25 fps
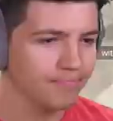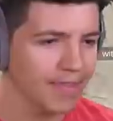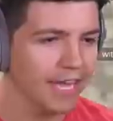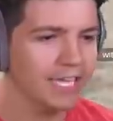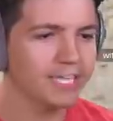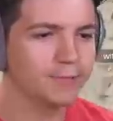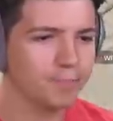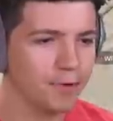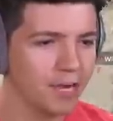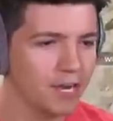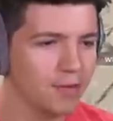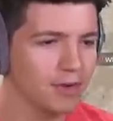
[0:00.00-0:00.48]

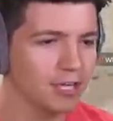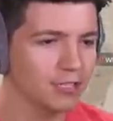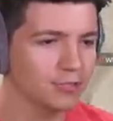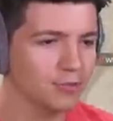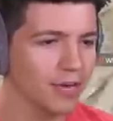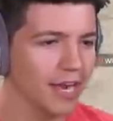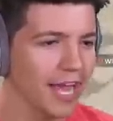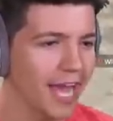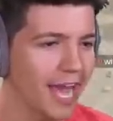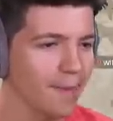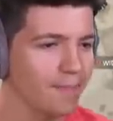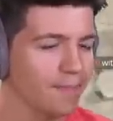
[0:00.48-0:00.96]
That's pretty much
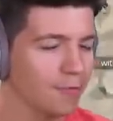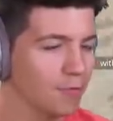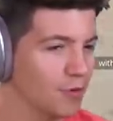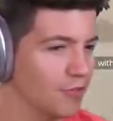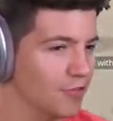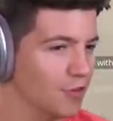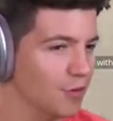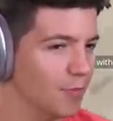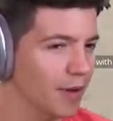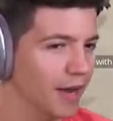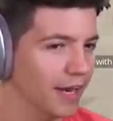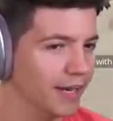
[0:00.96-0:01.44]
what happened
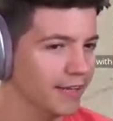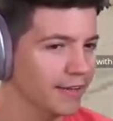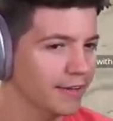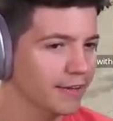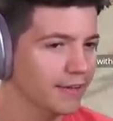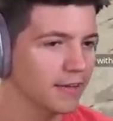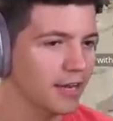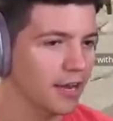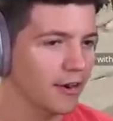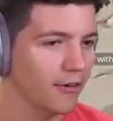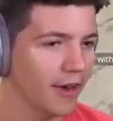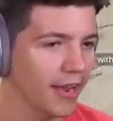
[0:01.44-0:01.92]
with you, buddy.
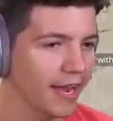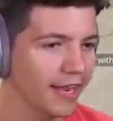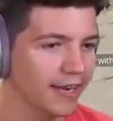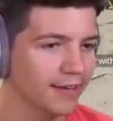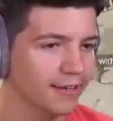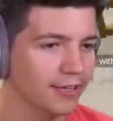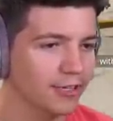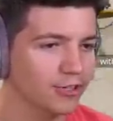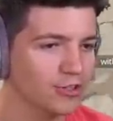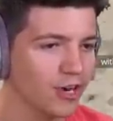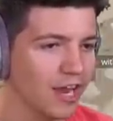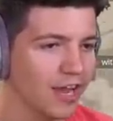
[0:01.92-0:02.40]
All
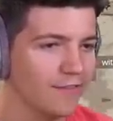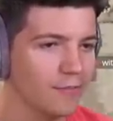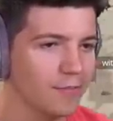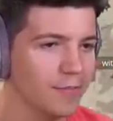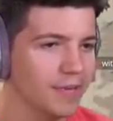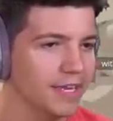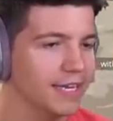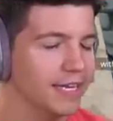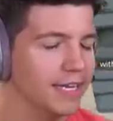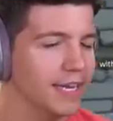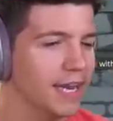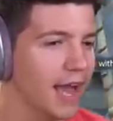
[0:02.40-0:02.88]
right? You're driving
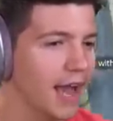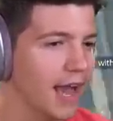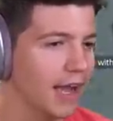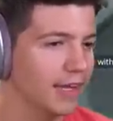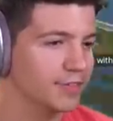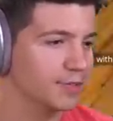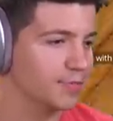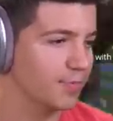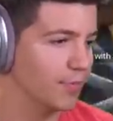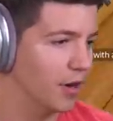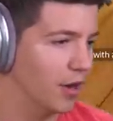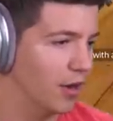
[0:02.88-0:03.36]
me
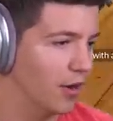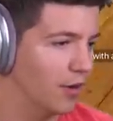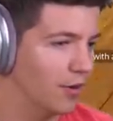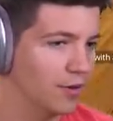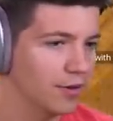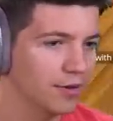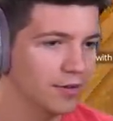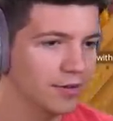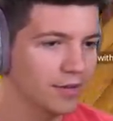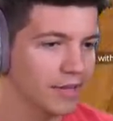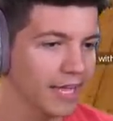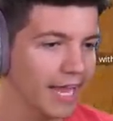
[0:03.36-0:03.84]
nuts, bro.
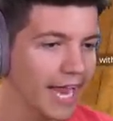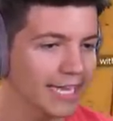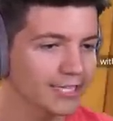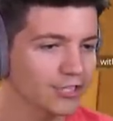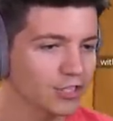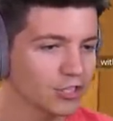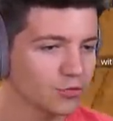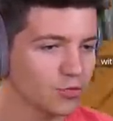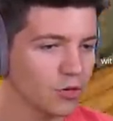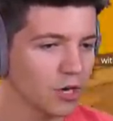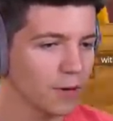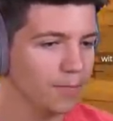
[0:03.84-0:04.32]
I,
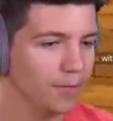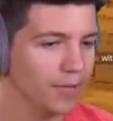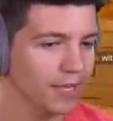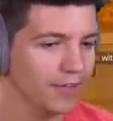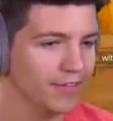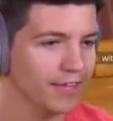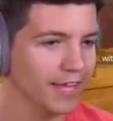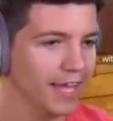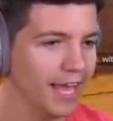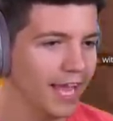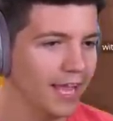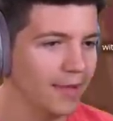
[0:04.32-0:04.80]
just want to play
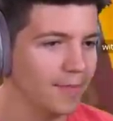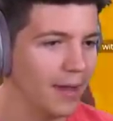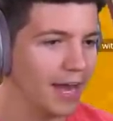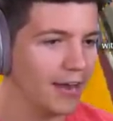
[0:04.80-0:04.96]
the game.